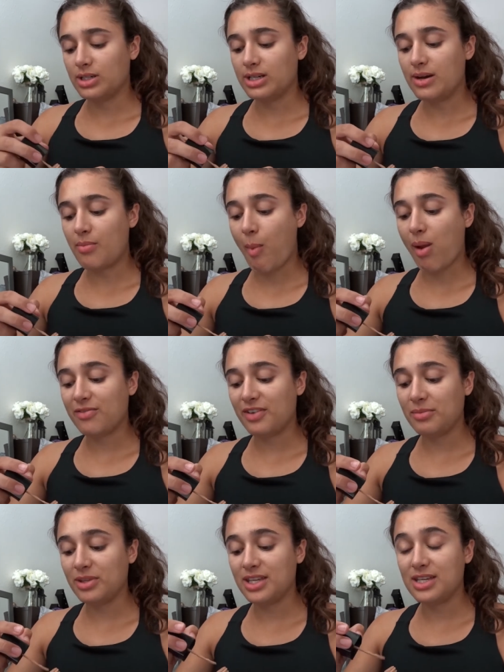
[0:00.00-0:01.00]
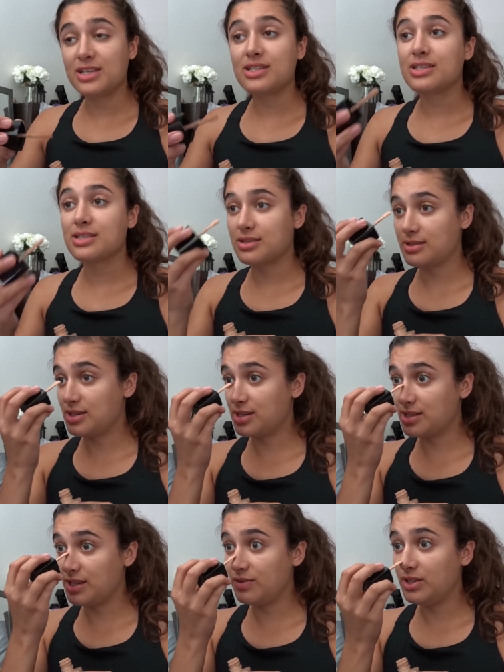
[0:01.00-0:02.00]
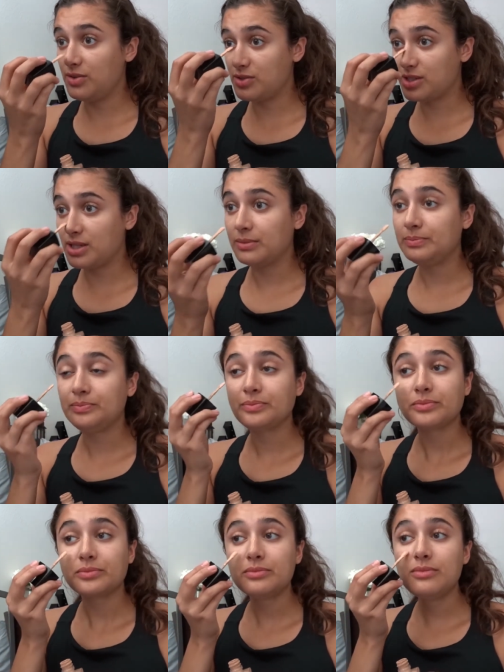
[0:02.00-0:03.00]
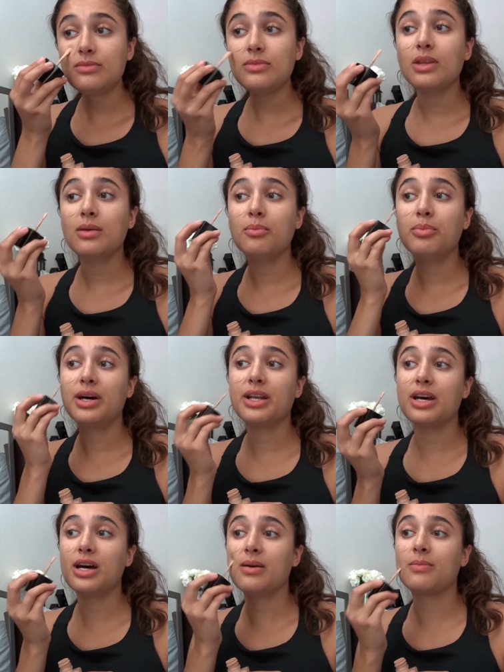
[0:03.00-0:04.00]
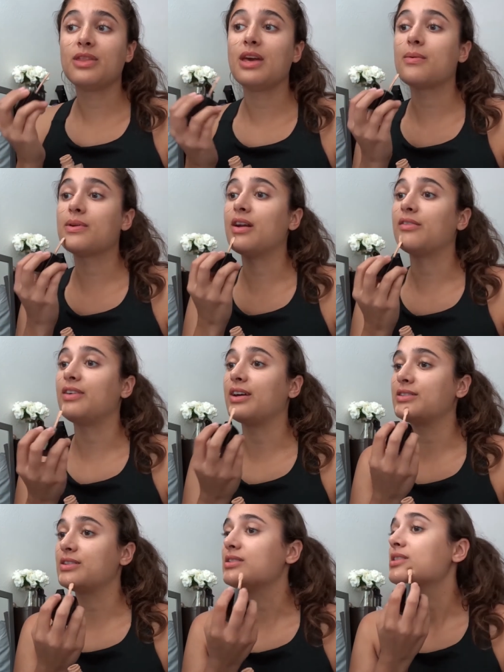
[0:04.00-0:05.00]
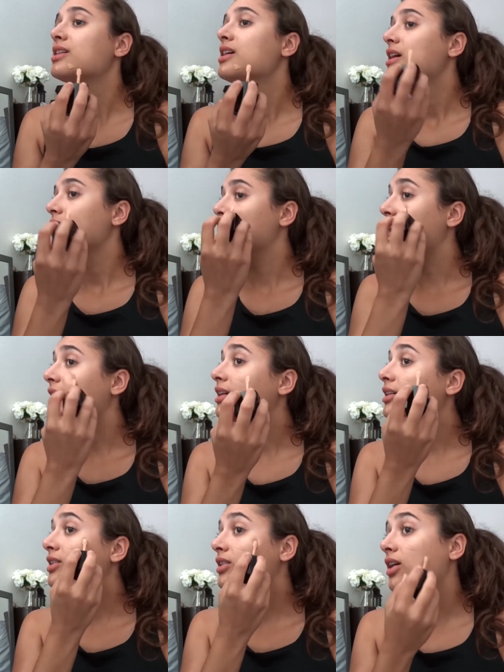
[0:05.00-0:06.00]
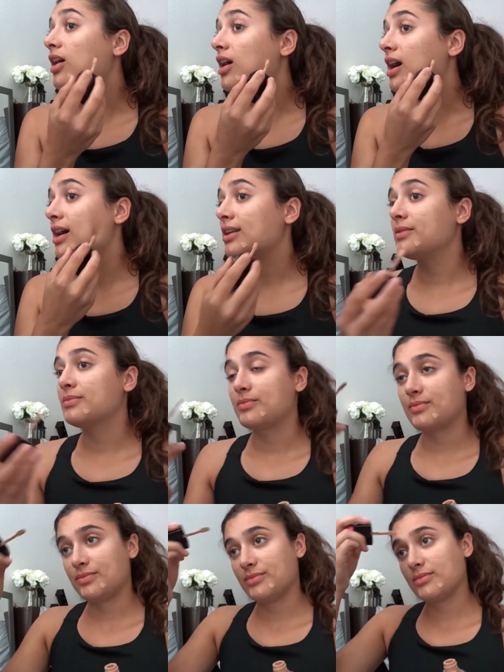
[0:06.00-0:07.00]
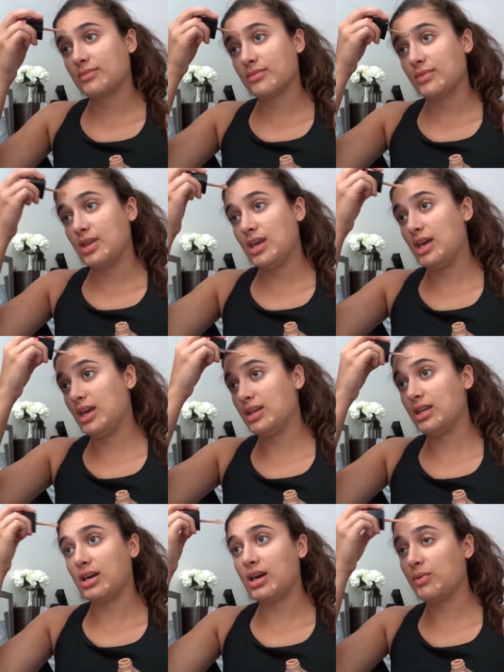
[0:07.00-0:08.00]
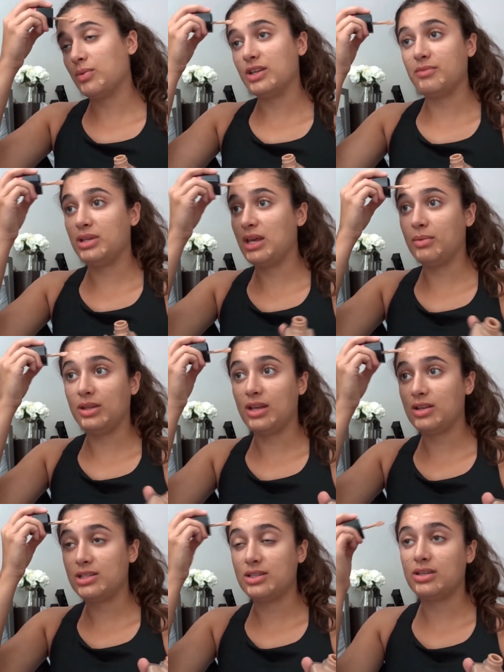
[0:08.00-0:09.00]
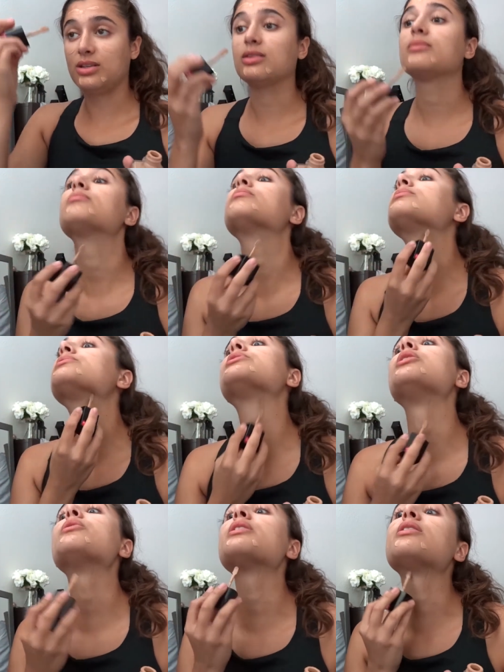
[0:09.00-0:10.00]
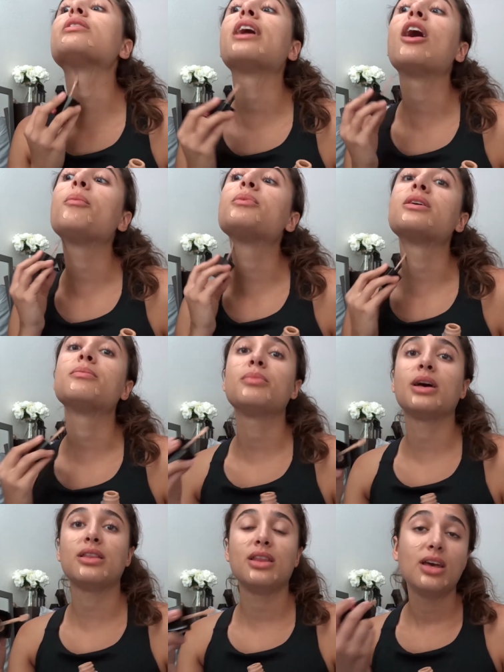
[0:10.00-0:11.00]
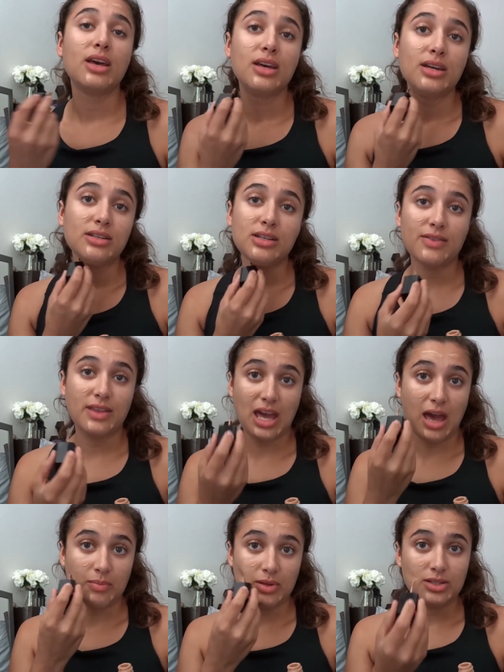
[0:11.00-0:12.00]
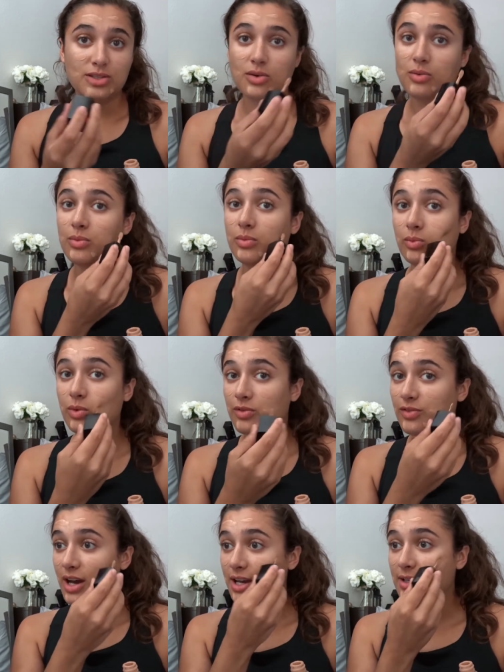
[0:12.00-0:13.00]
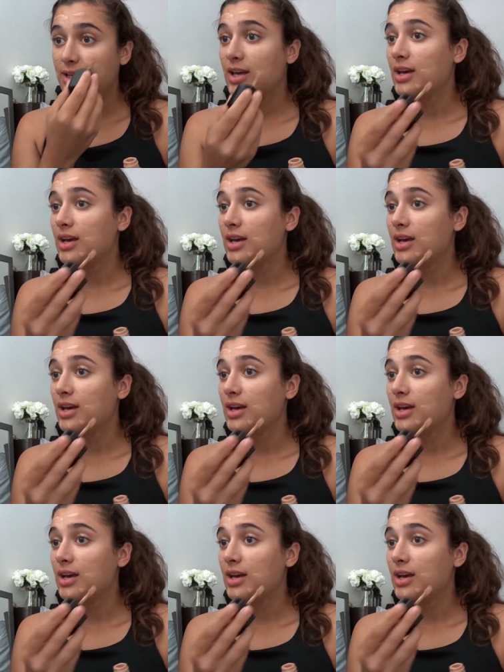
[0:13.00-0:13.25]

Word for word: Um, my family is, does live in Houston, but um, they were not affected, thank God. And I wouldn't have been able to, to go there and help them, but nothing happened, so we're fine.